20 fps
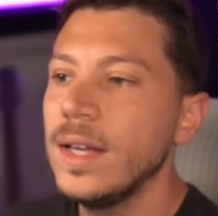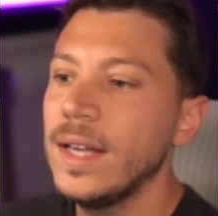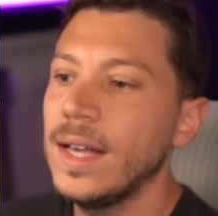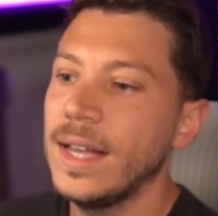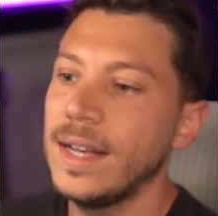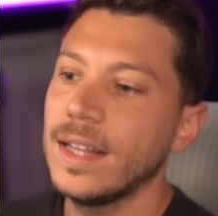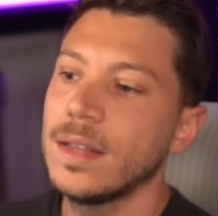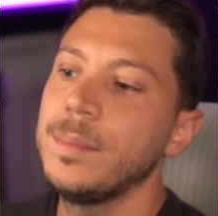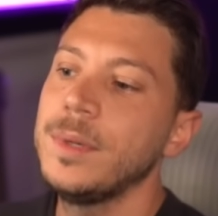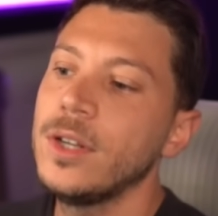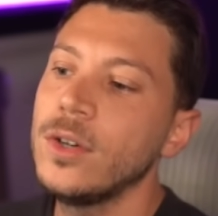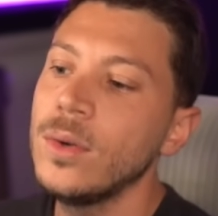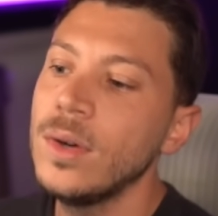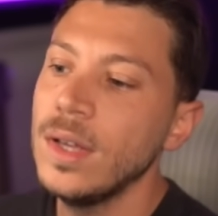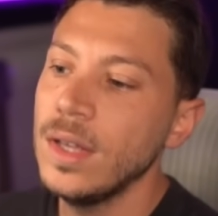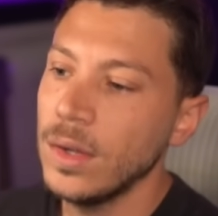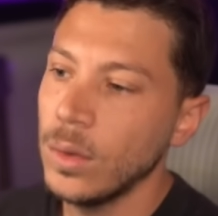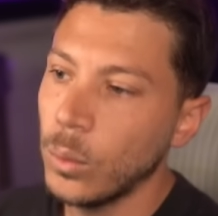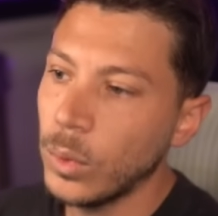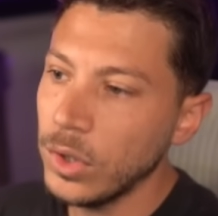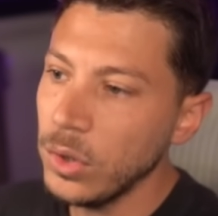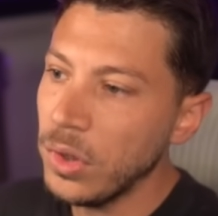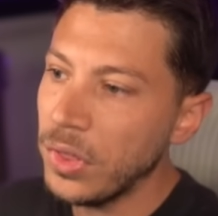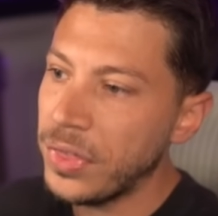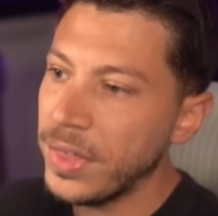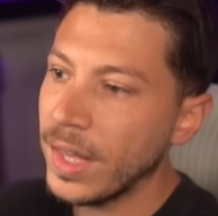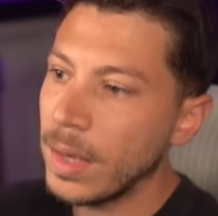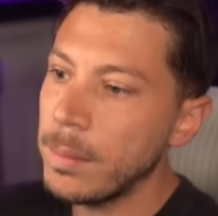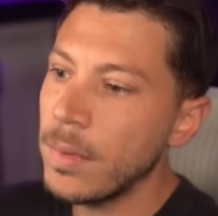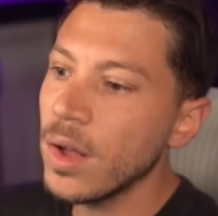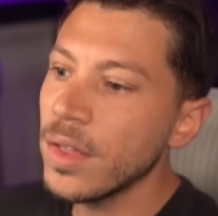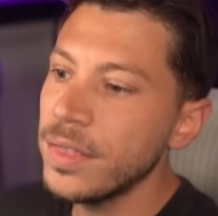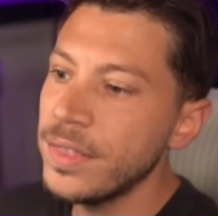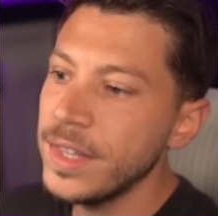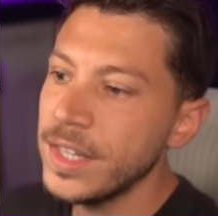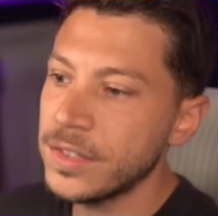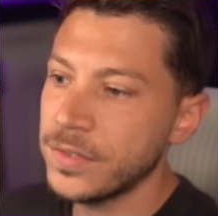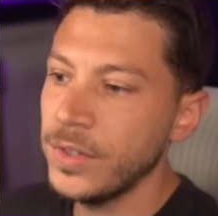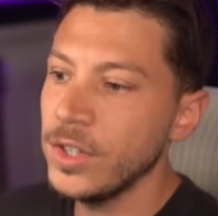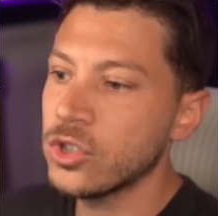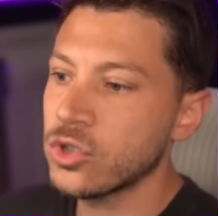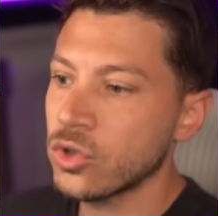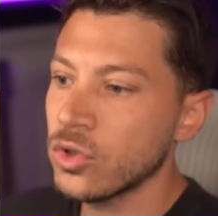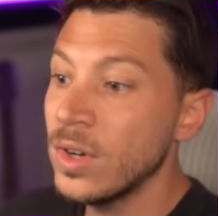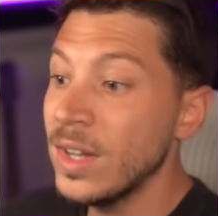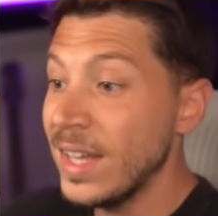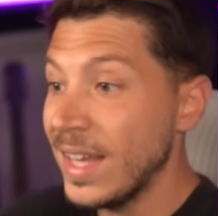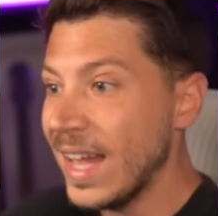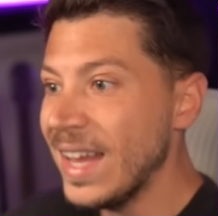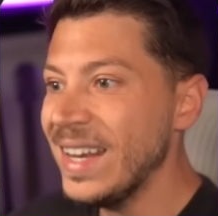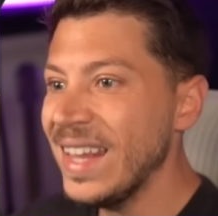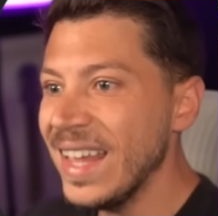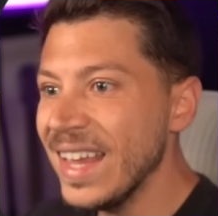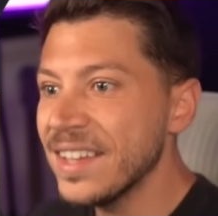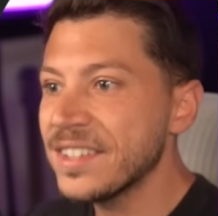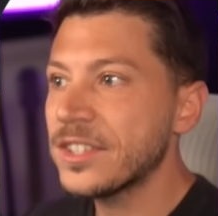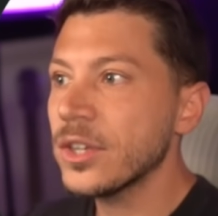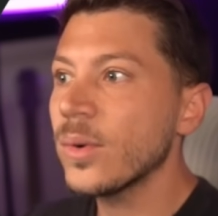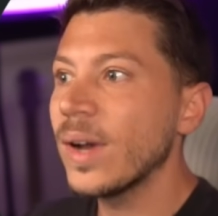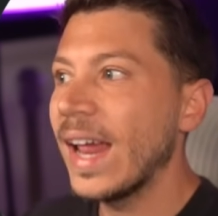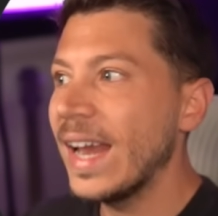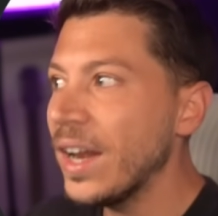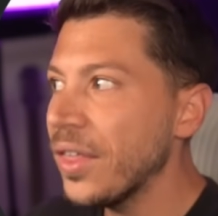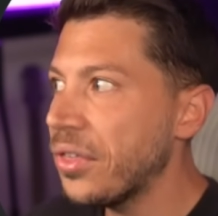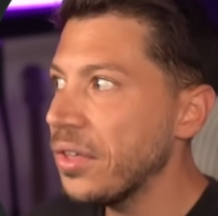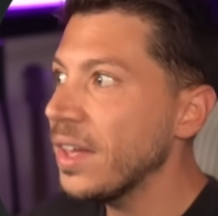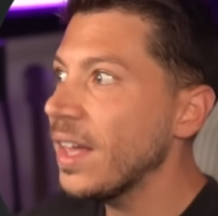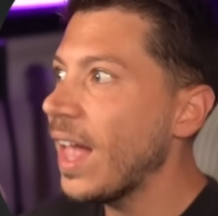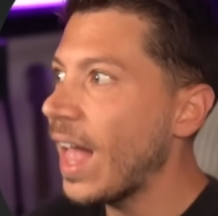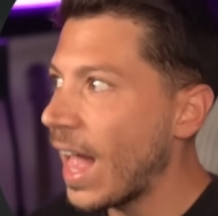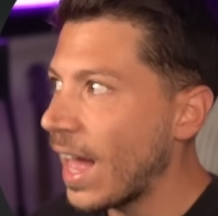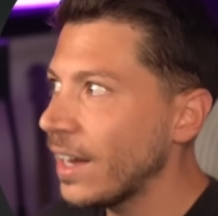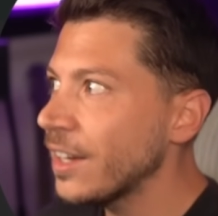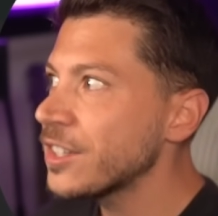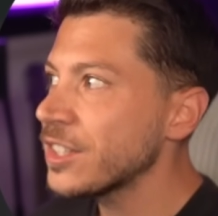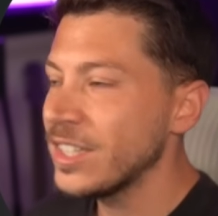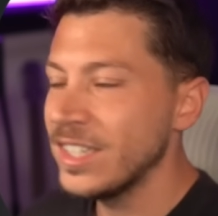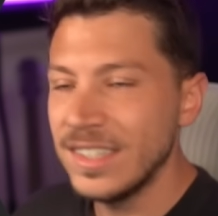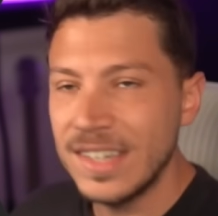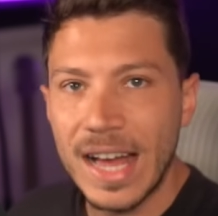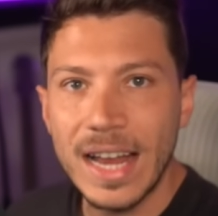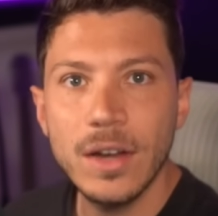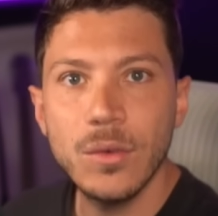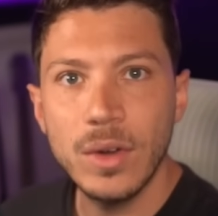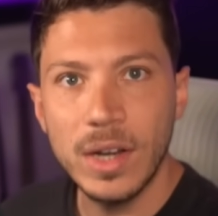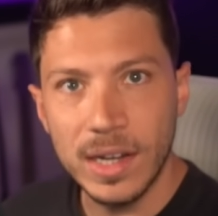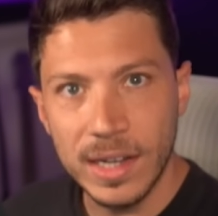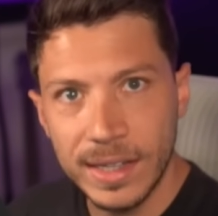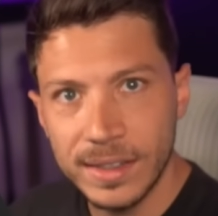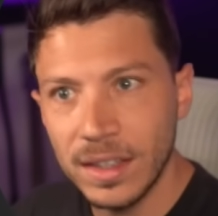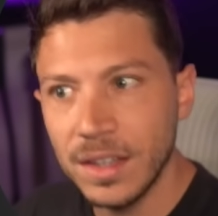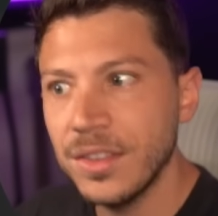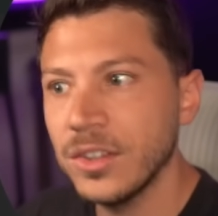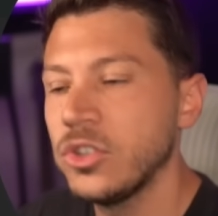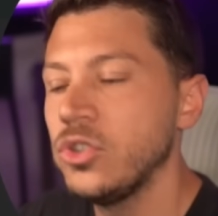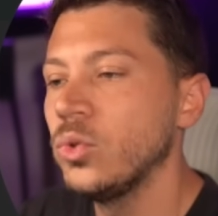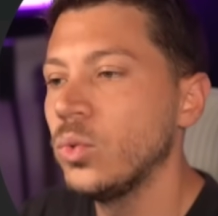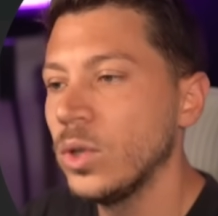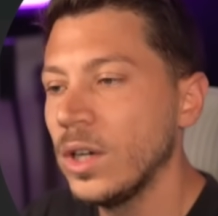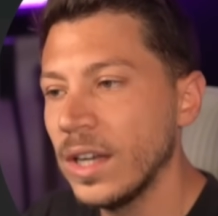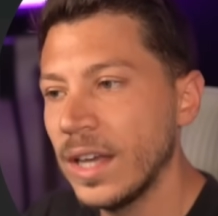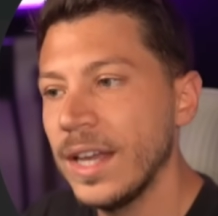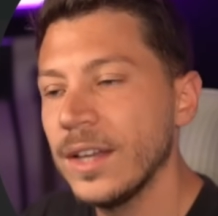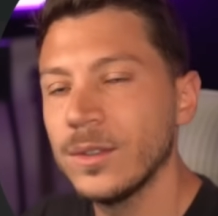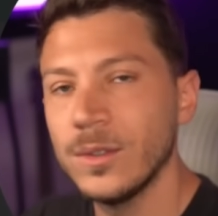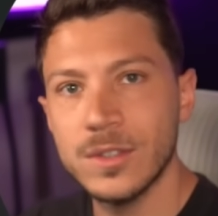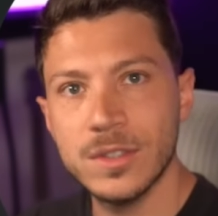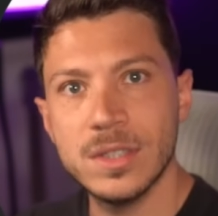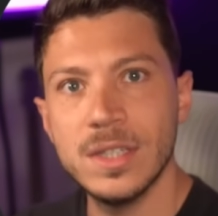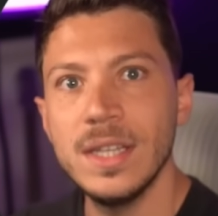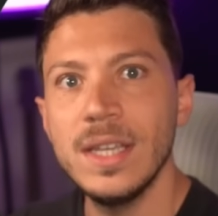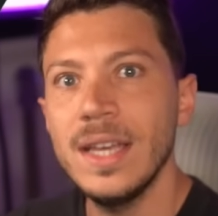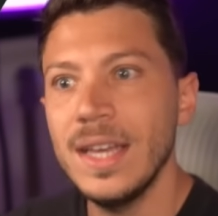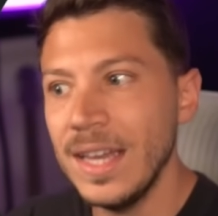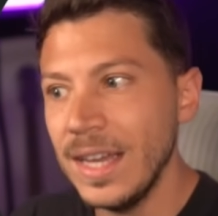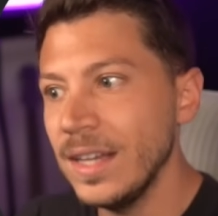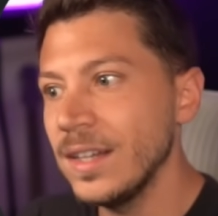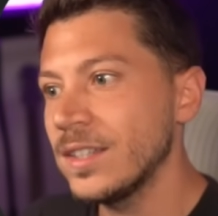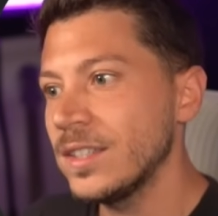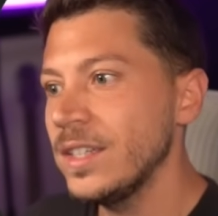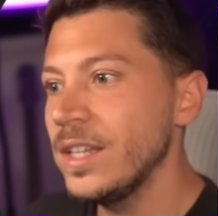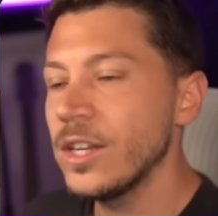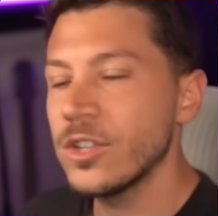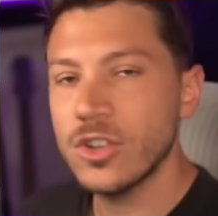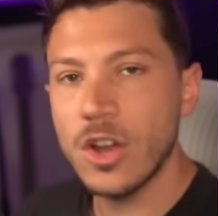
and let me know, what do you think about this feature? And is there anything else null related that you would like to see in C#?